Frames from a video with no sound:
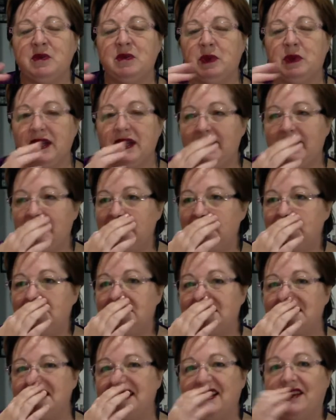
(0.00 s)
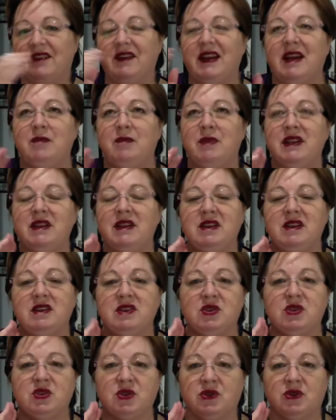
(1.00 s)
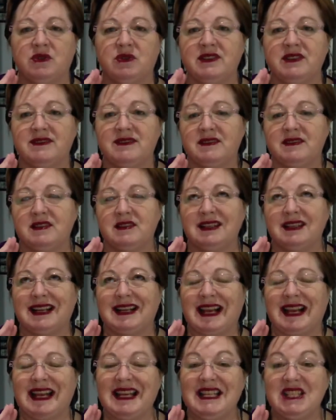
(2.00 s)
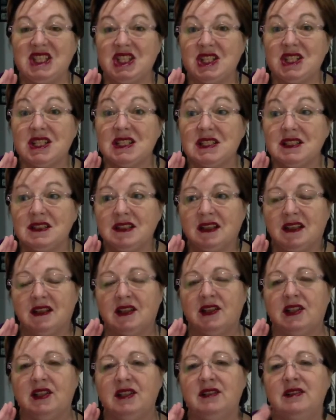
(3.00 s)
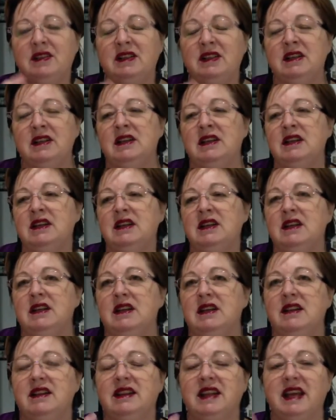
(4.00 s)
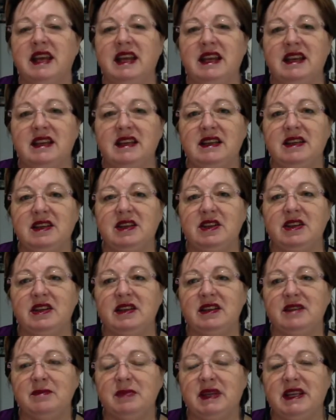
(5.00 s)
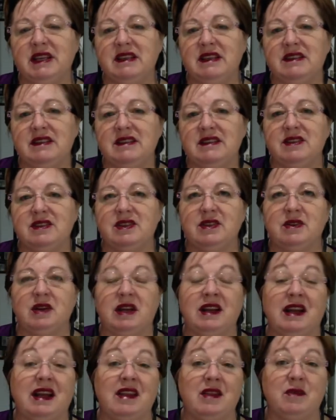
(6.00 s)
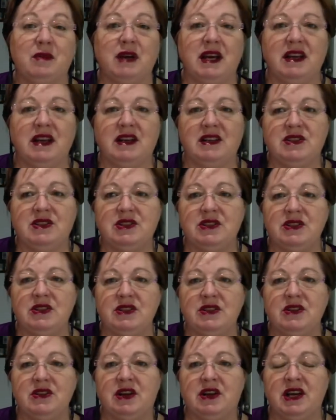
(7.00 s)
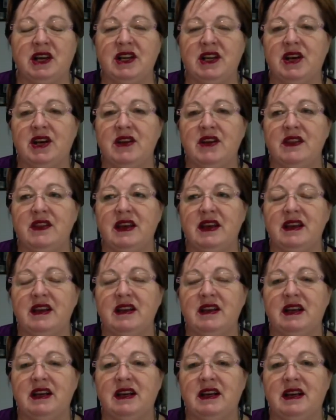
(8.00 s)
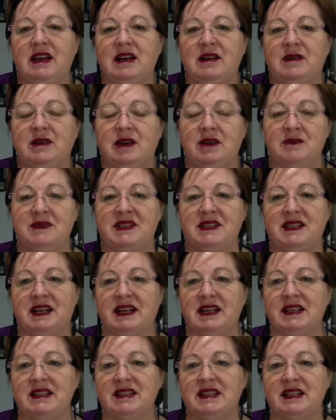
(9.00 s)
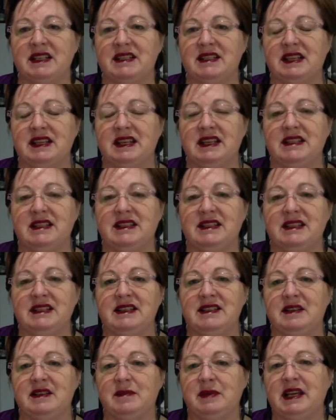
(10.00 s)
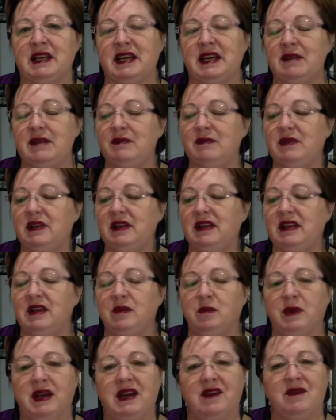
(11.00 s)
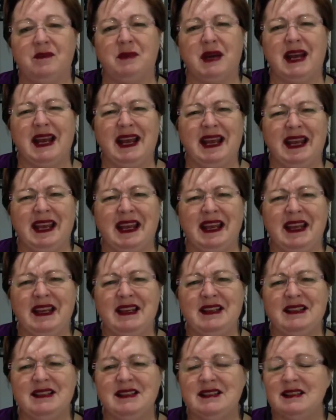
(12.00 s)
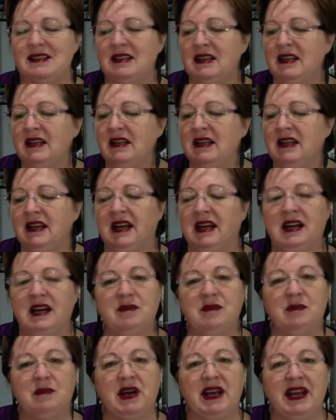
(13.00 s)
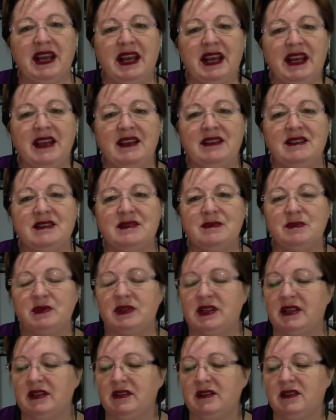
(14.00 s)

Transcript: awareness around whether your jaw is clenched a lot. Then you can begin to, another way I know that I'm starting to get tense is I became really aware of my hands. My hands would